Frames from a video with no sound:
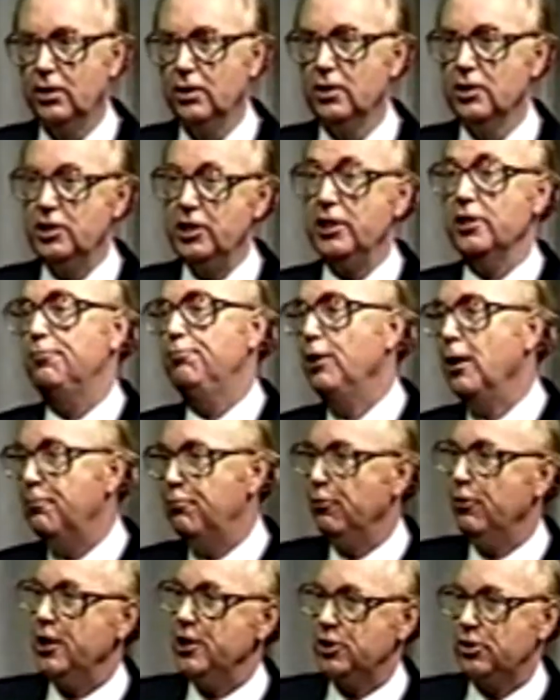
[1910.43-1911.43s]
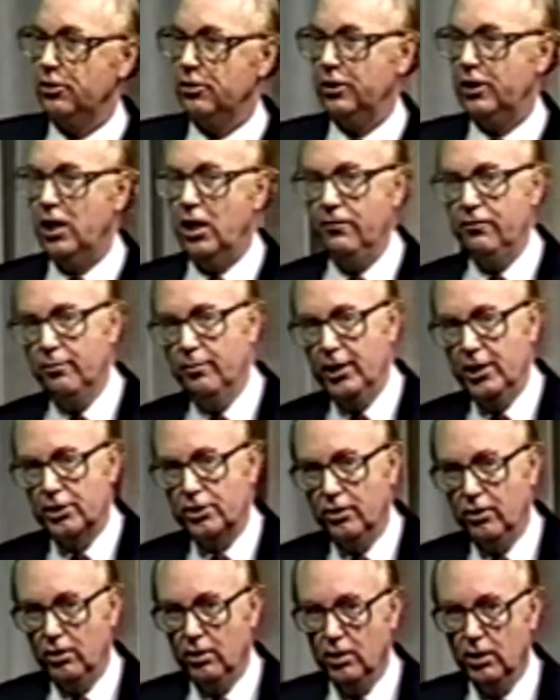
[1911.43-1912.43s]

It's either preparational or confirmational.